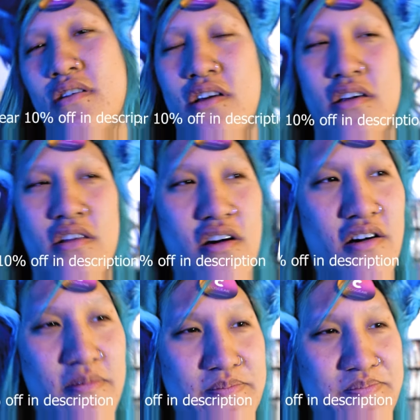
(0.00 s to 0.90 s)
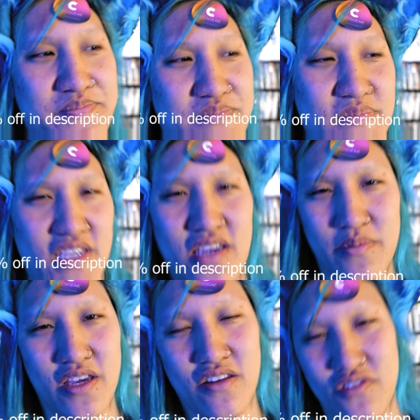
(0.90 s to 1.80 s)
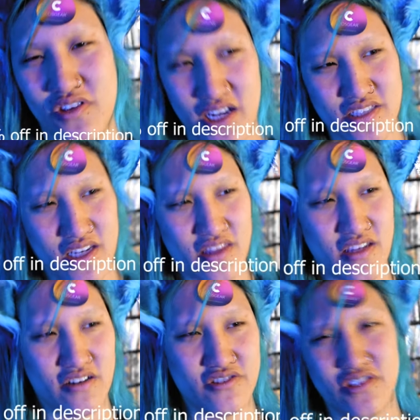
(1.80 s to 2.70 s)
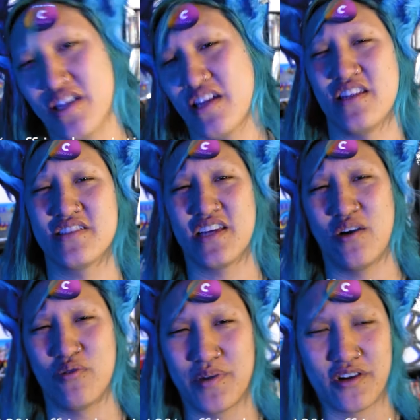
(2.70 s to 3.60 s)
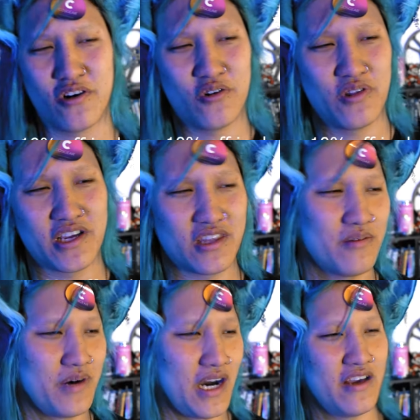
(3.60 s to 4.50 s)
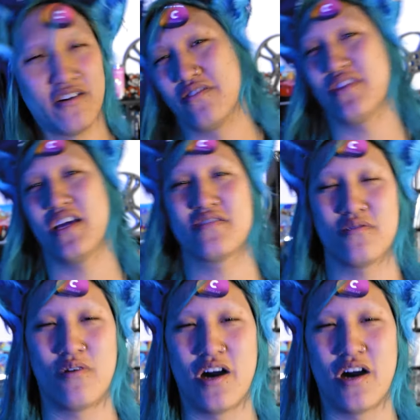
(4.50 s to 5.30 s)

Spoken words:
And yeah, man, if you guys like the ears, you can get a discount with my code, link in the bio. Thanks for